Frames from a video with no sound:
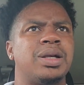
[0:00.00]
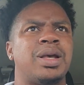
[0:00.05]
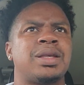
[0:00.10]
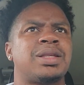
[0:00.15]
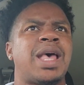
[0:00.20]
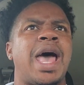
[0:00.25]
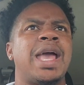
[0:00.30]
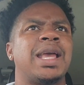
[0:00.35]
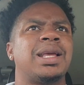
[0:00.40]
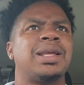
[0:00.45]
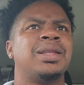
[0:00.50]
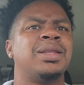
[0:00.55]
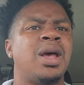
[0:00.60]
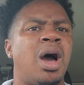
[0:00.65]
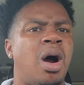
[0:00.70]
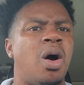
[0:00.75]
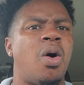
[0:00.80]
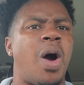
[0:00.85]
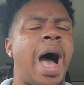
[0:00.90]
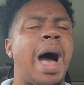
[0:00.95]
It's like,
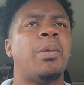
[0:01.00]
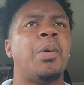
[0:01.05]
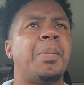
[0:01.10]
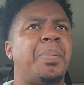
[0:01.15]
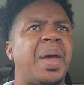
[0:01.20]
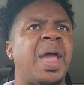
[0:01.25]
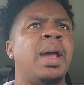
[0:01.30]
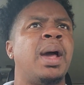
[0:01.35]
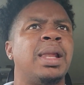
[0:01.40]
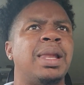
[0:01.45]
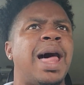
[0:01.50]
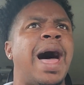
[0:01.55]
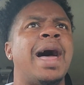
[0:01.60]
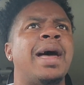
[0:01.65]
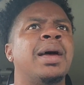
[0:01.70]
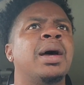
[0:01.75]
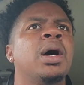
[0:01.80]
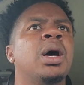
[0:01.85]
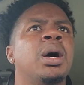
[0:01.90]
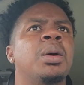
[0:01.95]
no, I would pay a
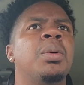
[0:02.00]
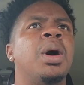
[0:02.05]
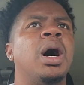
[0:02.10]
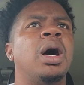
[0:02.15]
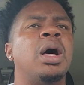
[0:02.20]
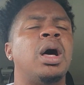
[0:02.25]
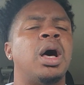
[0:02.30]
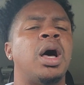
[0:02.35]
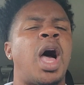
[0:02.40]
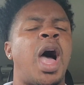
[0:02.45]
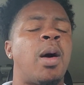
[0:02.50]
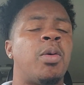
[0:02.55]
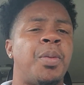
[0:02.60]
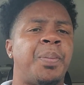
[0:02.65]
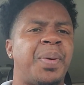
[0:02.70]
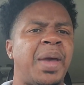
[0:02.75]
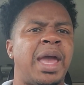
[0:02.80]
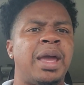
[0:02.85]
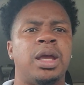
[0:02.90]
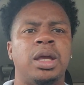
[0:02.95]
lot. I
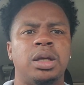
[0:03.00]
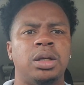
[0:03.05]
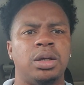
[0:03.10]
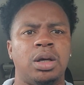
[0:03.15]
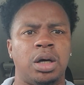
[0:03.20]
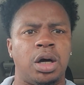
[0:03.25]
would pay